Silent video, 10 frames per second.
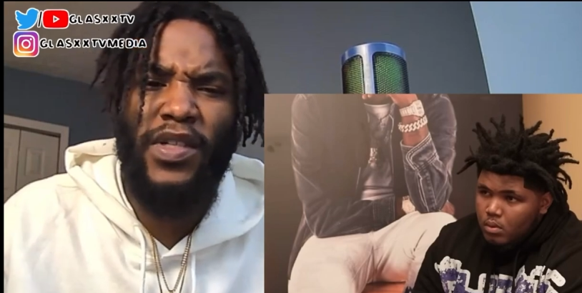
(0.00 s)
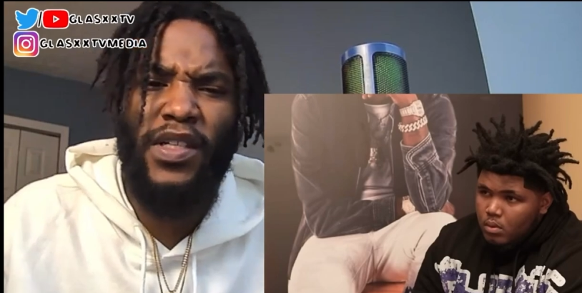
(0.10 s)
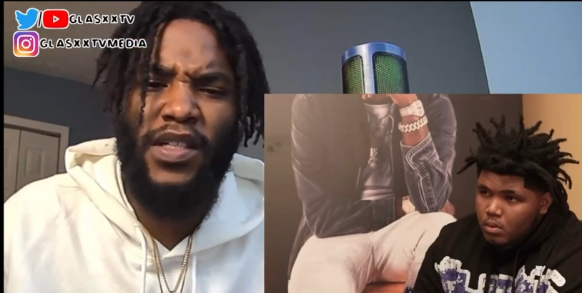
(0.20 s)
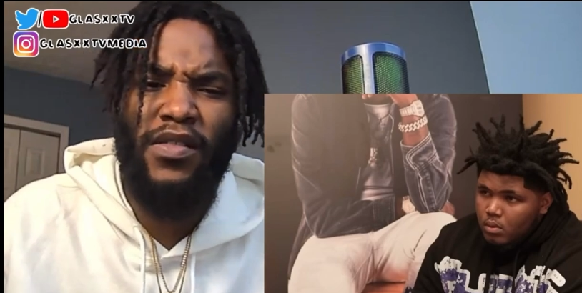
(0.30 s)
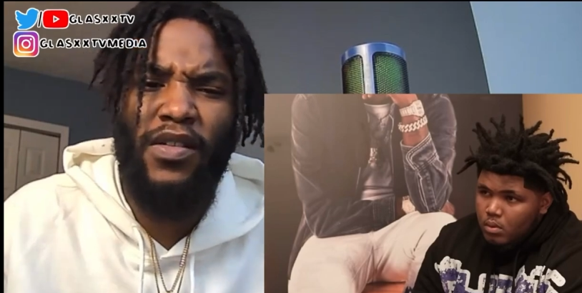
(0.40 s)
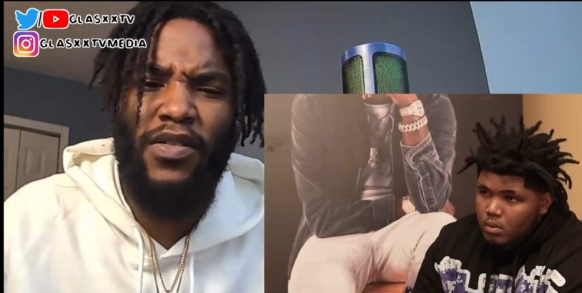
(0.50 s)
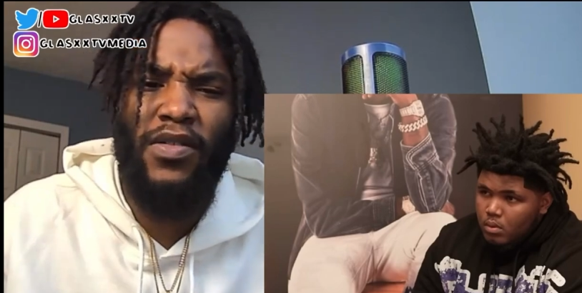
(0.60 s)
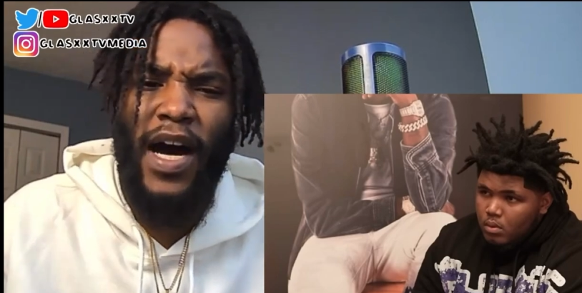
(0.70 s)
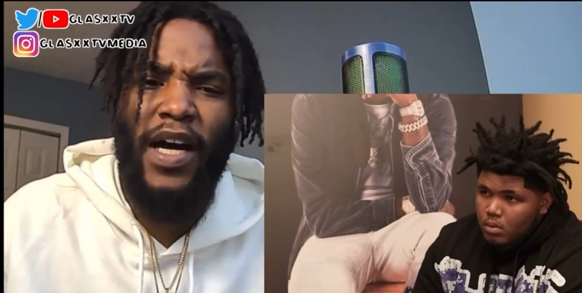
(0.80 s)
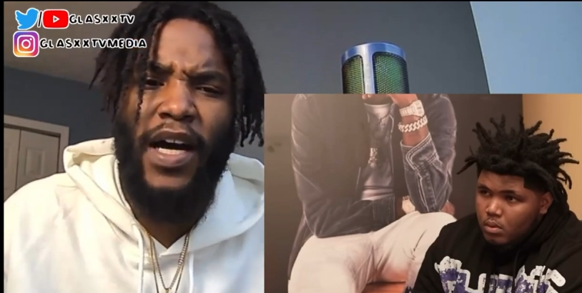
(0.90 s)

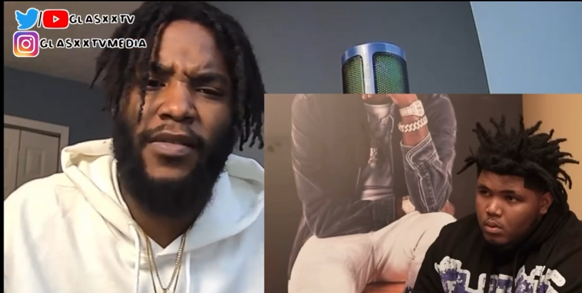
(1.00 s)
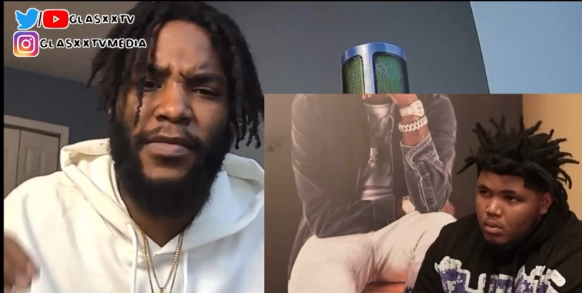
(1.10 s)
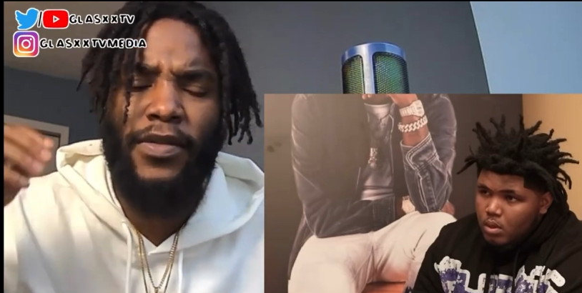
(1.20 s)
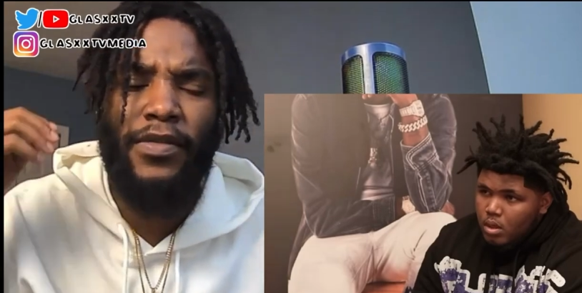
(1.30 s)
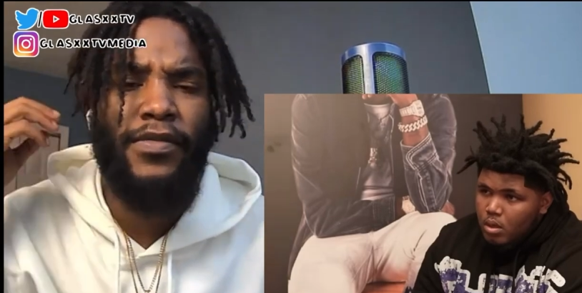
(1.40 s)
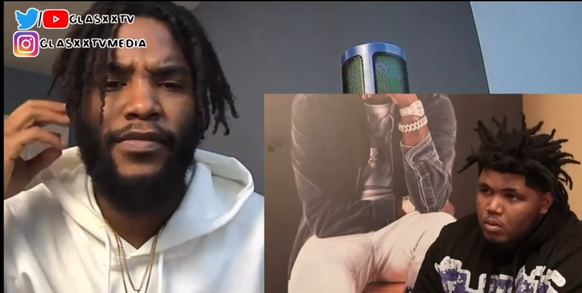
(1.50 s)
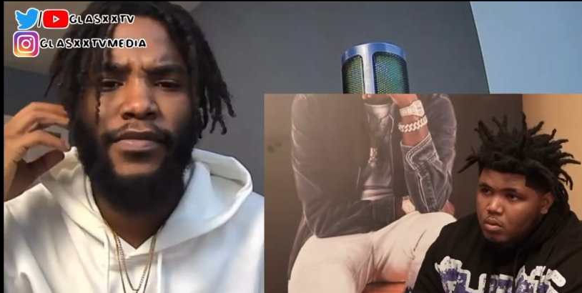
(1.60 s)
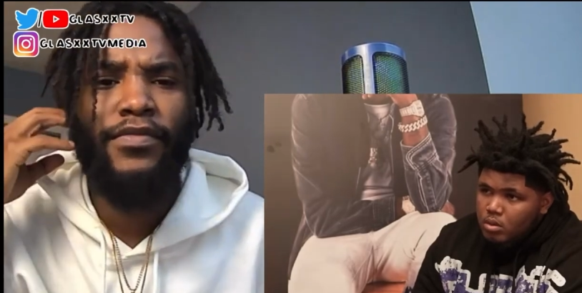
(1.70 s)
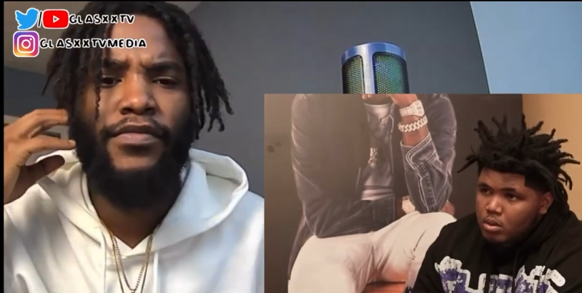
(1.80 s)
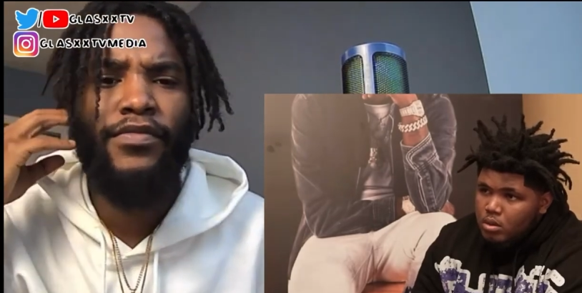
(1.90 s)
Speaker 1: antennas would be, you know,
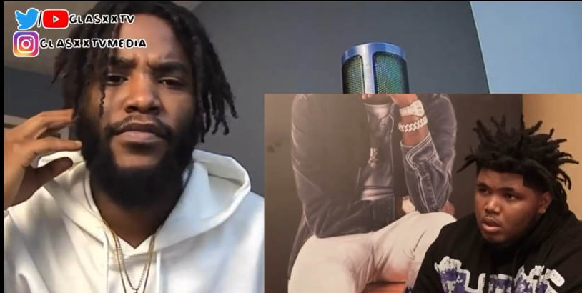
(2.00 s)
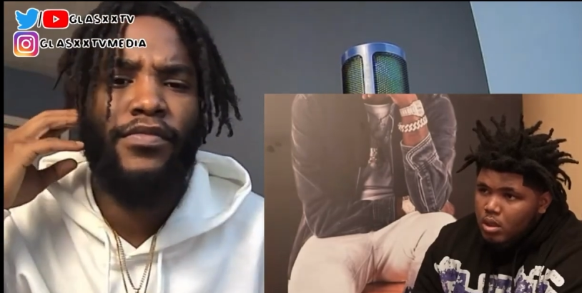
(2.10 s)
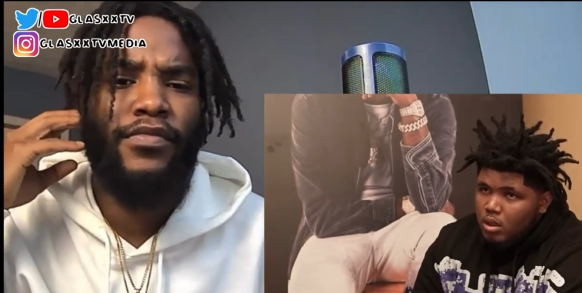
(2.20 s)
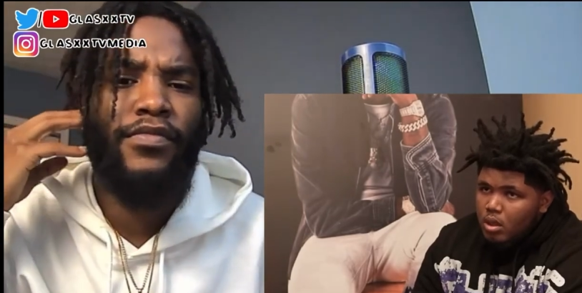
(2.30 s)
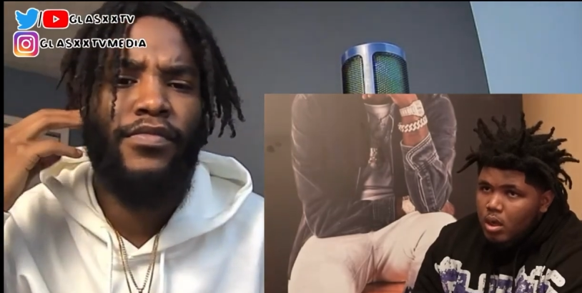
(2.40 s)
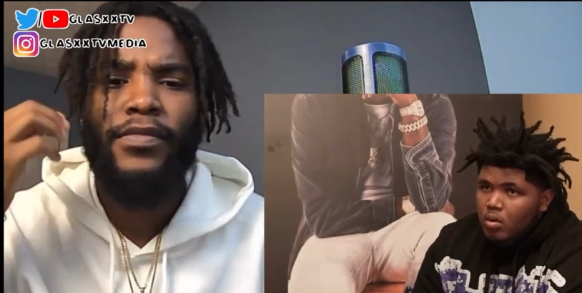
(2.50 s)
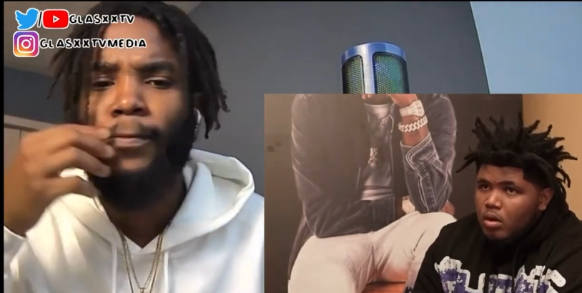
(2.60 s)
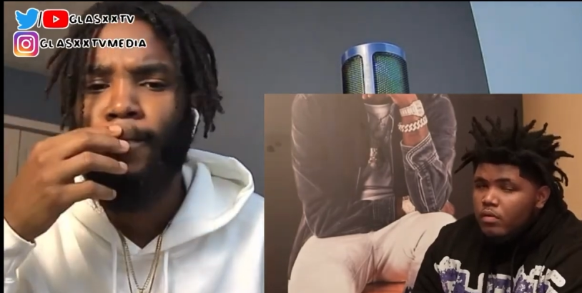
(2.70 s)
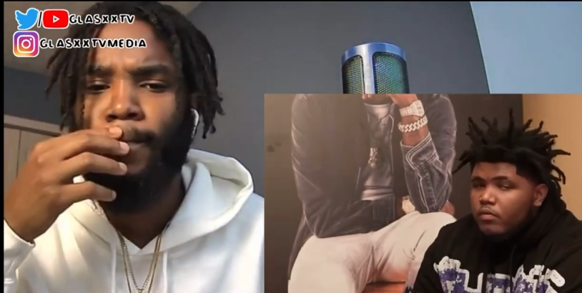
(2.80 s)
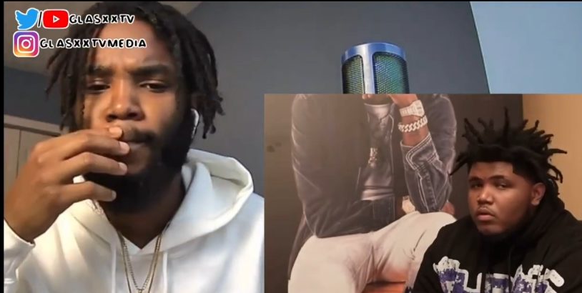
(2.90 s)
higher.
Speaker 2: Yeah, we was
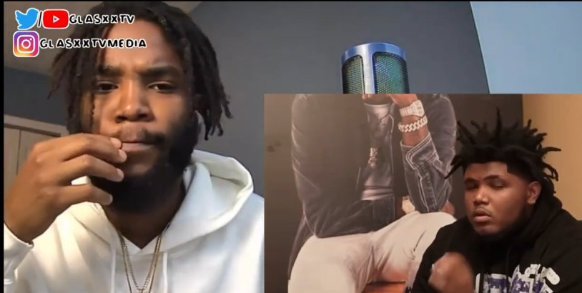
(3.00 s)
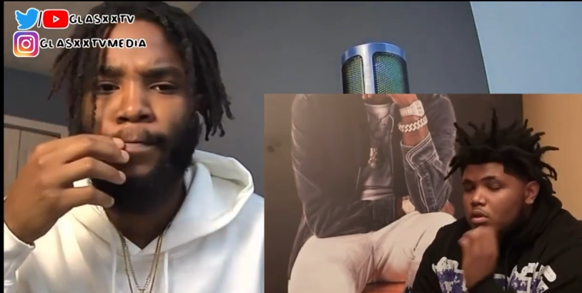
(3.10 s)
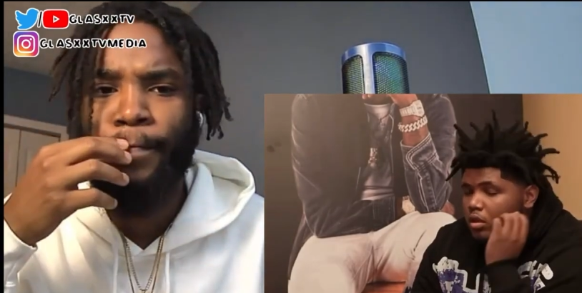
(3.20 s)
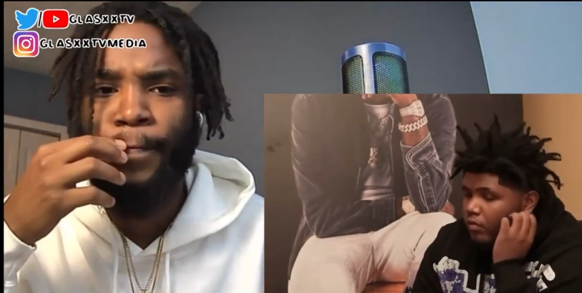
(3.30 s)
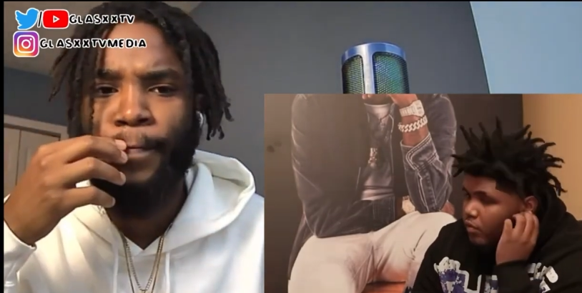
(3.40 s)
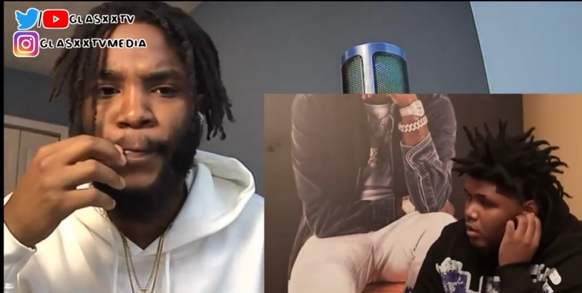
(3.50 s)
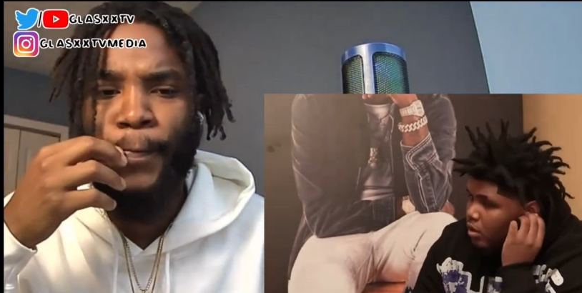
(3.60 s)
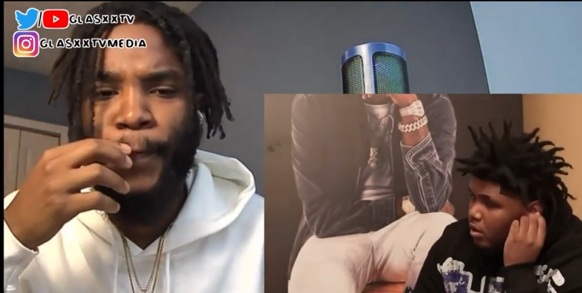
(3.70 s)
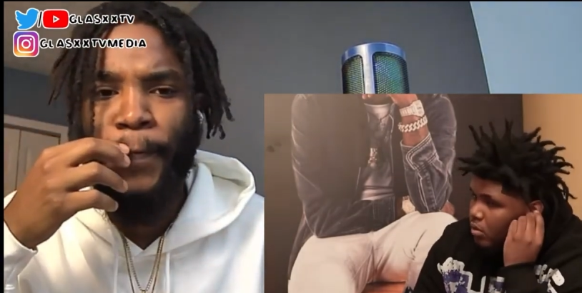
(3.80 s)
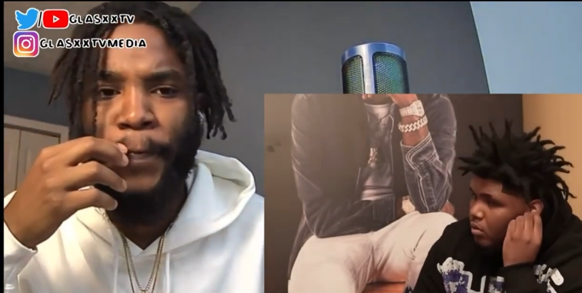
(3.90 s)
just sitting calling our
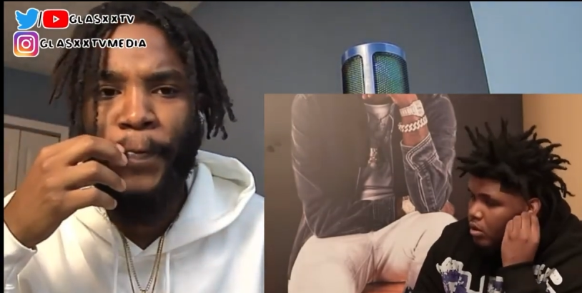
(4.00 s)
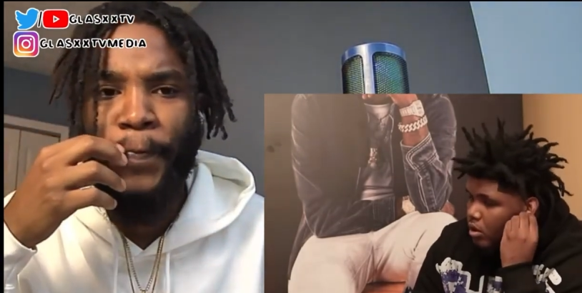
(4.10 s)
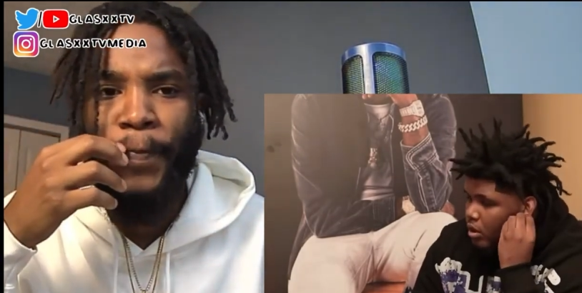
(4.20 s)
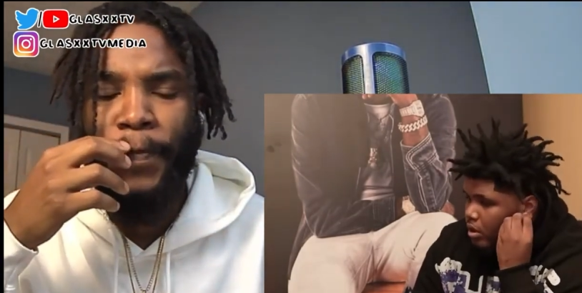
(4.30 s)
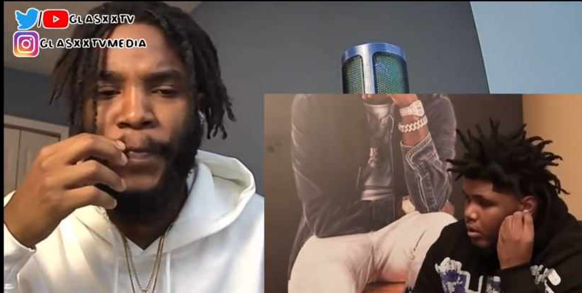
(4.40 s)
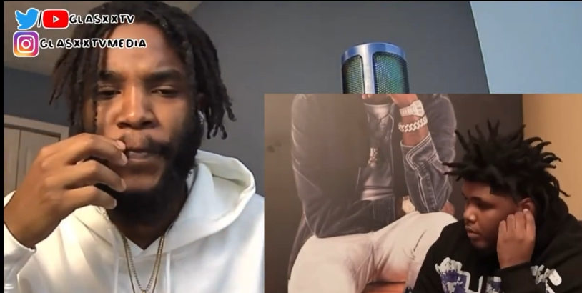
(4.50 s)
phone looking for another